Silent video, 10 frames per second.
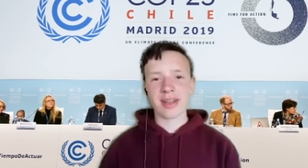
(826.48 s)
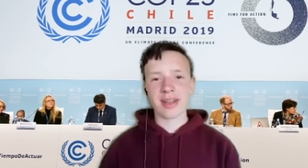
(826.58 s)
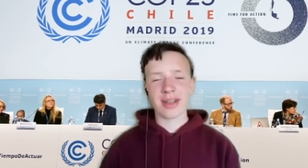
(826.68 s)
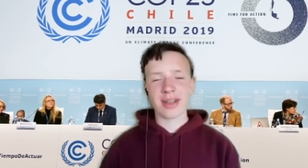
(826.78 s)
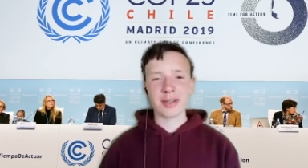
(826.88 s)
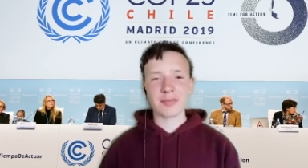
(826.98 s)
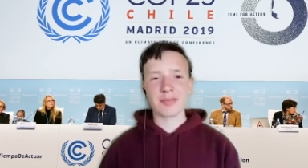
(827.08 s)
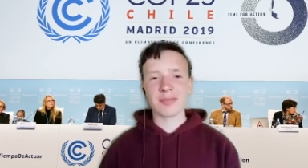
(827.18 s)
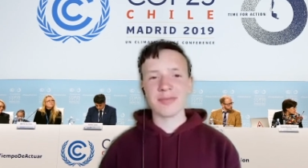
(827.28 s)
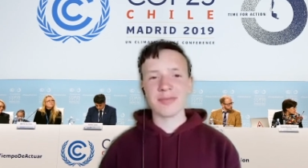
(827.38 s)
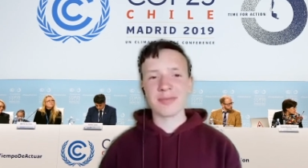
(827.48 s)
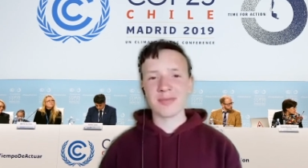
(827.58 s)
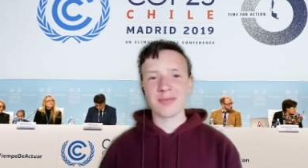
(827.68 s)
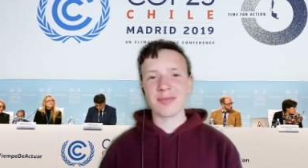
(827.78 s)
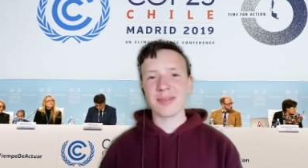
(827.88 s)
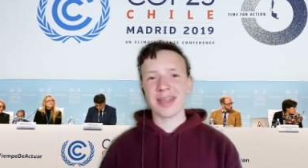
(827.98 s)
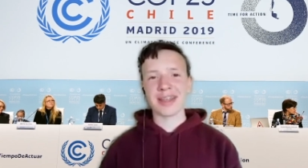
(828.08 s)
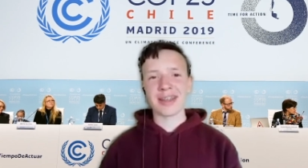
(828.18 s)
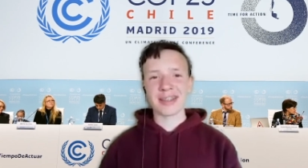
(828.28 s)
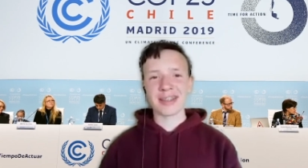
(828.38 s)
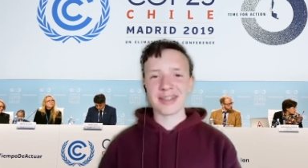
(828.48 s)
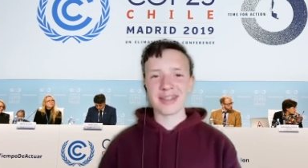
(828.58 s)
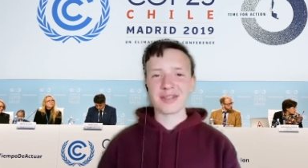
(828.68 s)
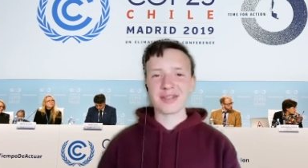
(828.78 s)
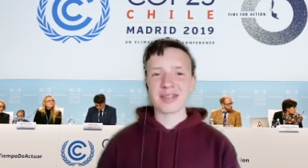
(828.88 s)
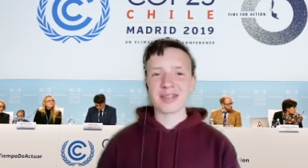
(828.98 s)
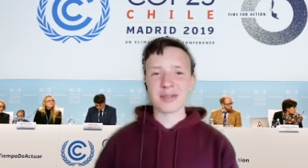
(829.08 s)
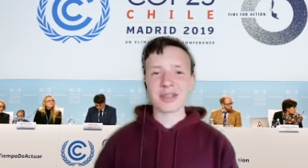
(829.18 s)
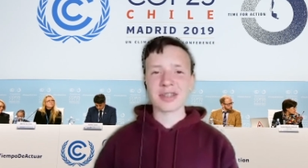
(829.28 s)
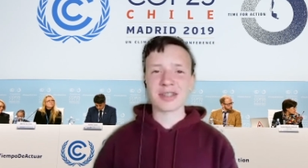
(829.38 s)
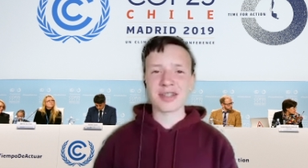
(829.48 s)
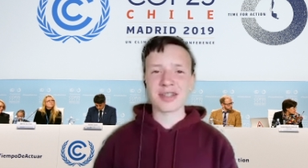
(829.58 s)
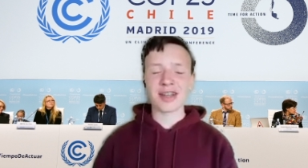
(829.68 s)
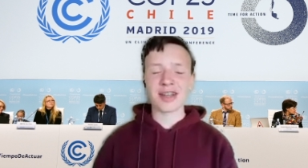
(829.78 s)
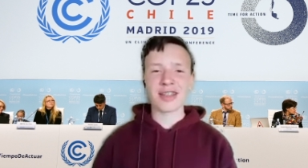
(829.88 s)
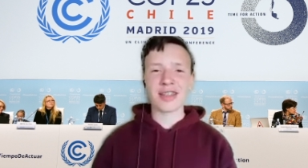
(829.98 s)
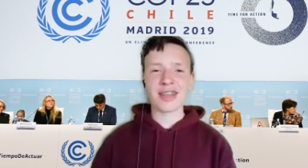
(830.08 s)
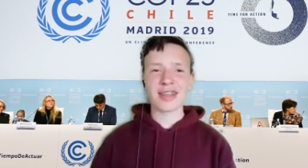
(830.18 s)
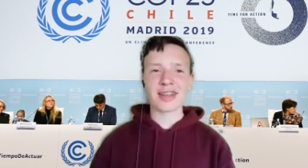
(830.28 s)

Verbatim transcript: Um, yeah, that's an interesting question. I think